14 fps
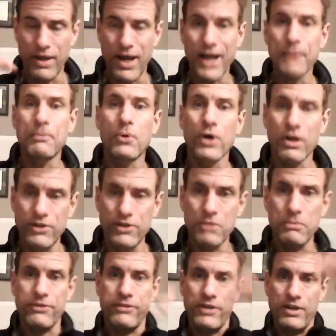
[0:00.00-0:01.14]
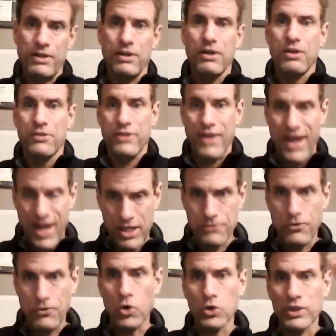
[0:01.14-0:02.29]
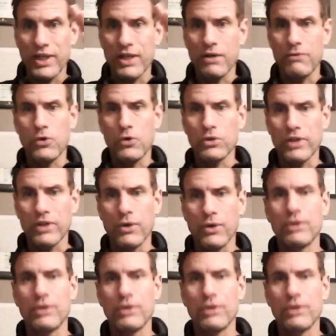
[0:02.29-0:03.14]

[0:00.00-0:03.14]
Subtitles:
height point of view, but the ends fold in and fold out.